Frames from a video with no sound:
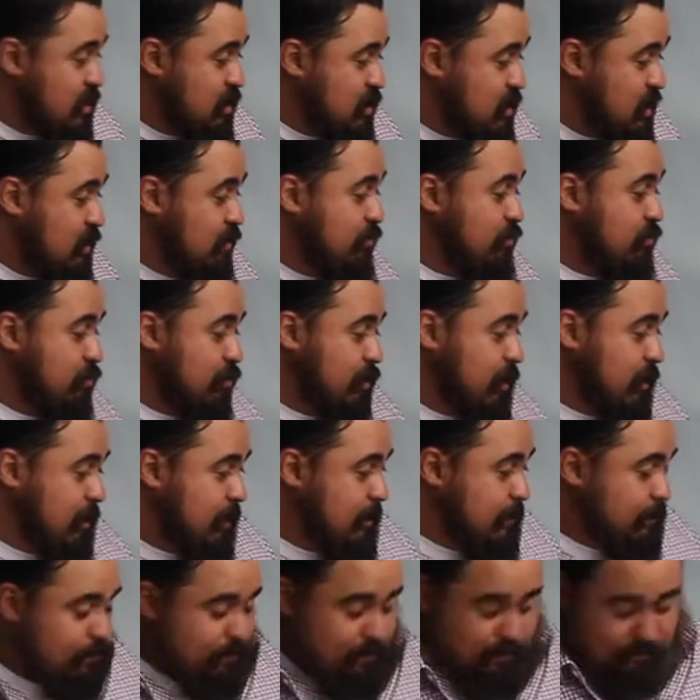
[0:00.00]
they see
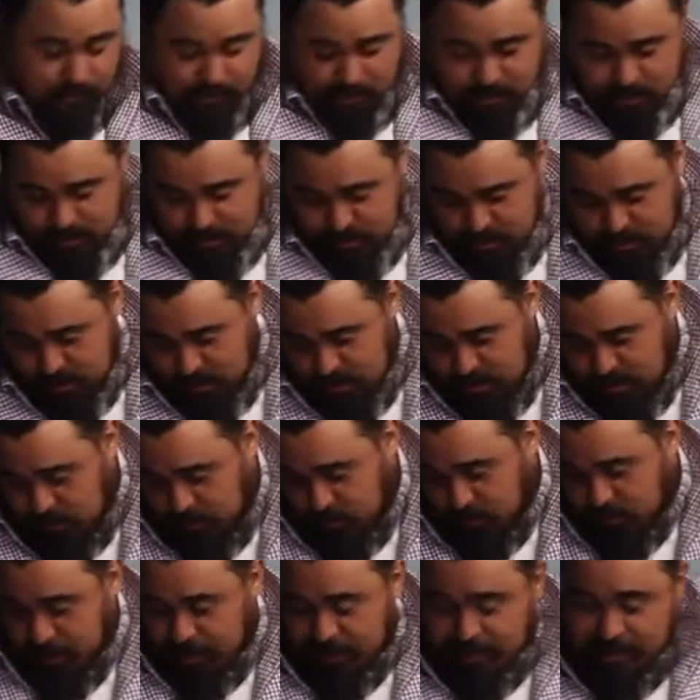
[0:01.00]
freely,
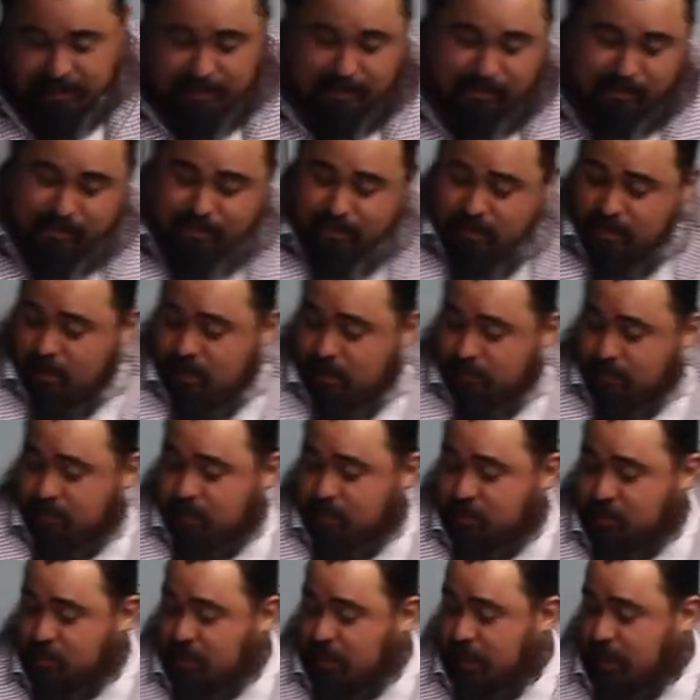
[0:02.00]
okay? And then comes
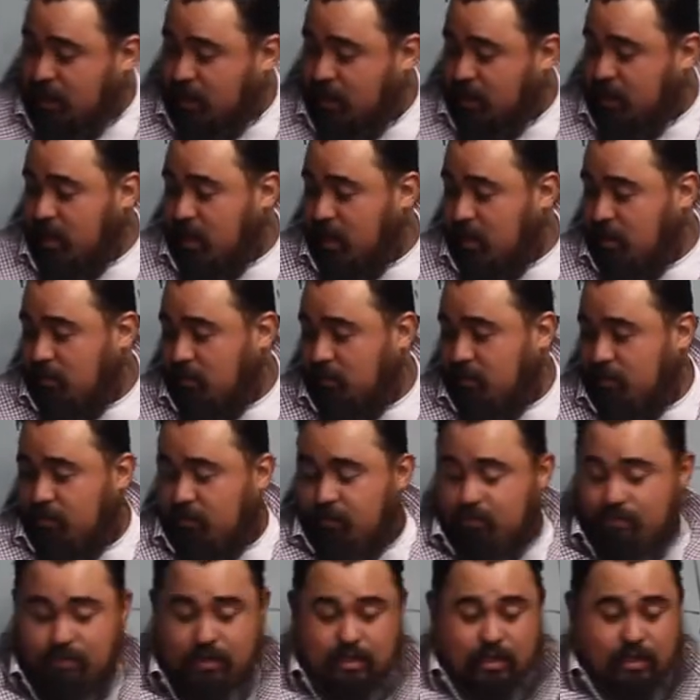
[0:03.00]
the second half.
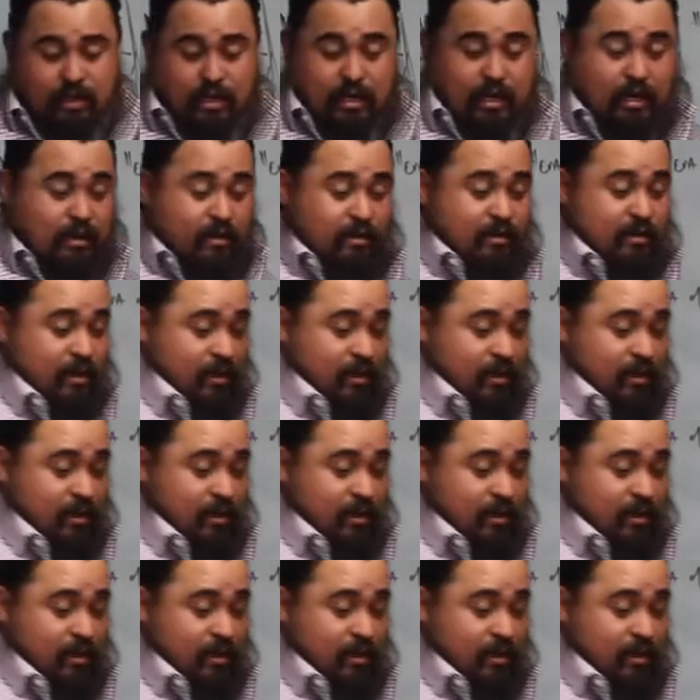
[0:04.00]
I hate